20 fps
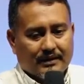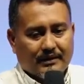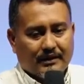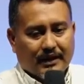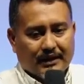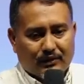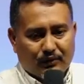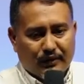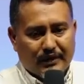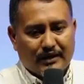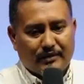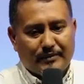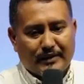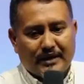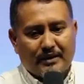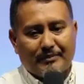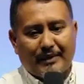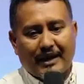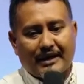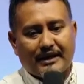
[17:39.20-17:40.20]
Not only
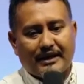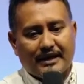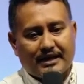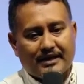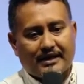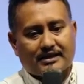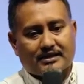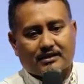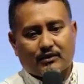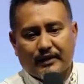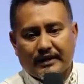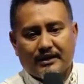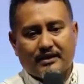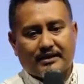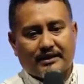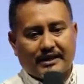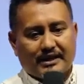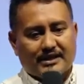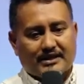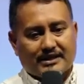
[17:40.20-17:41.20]
me, my leaders, when
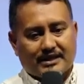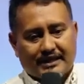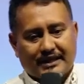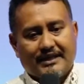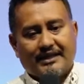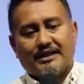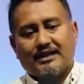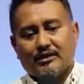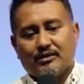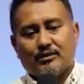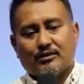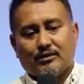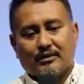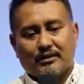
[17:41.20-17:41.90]
they see you,